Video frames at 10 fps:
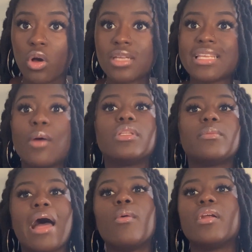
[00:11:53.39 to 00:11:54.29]
outside with them,
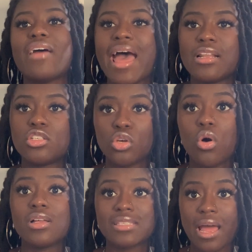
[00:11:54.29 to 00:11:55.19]
I would have had to go
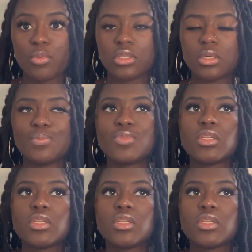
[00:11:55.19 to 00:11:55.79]
outside with them.